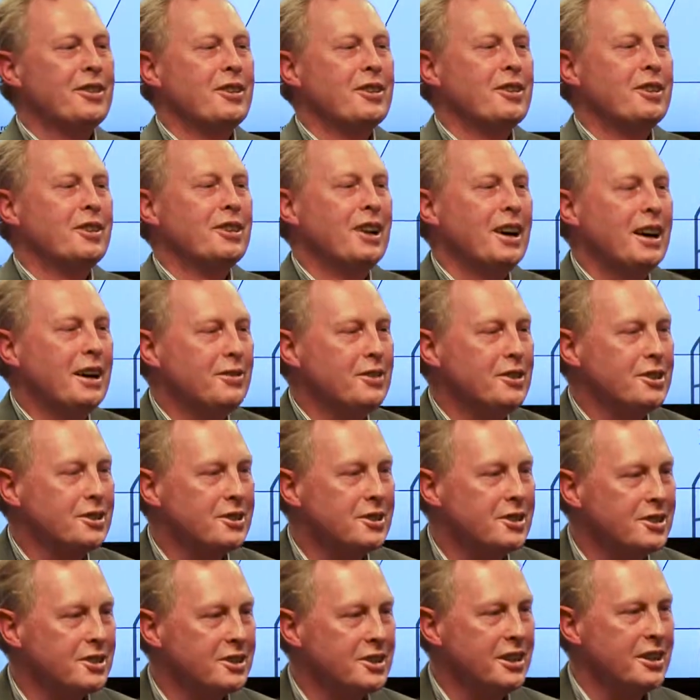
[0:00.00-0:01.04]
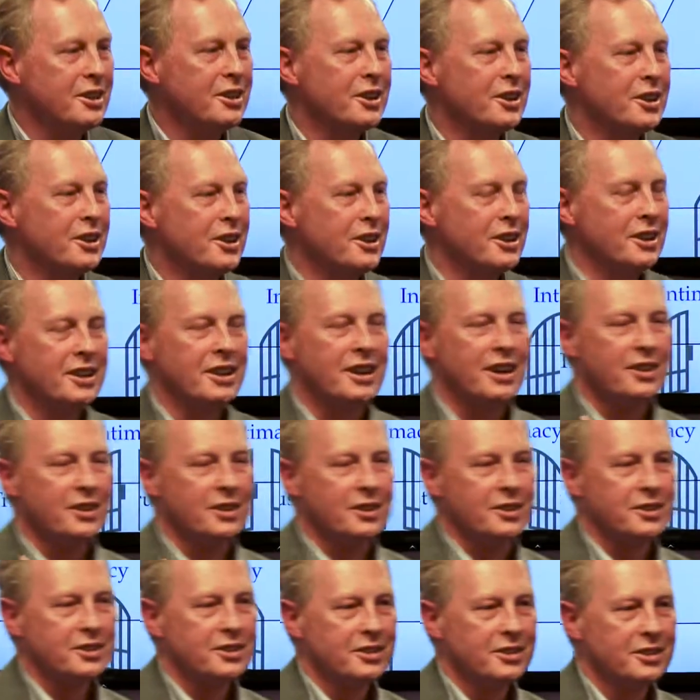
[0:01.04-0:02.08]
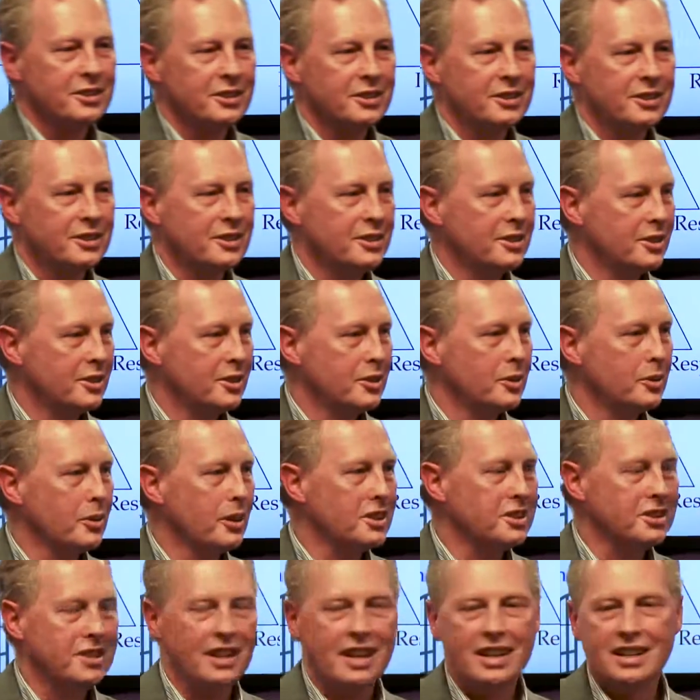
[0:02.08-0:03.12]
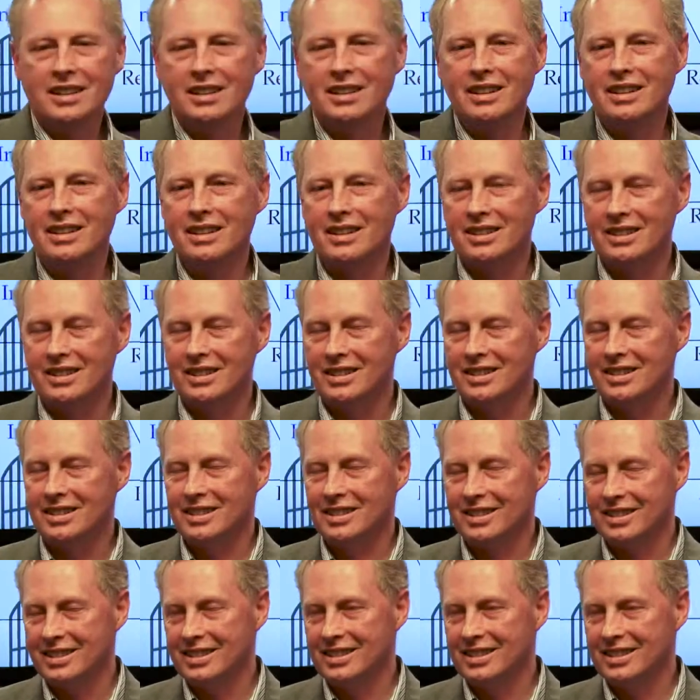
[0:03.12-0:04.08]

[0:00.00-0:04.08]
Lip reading: love is to see the good in others, what's the antithesis?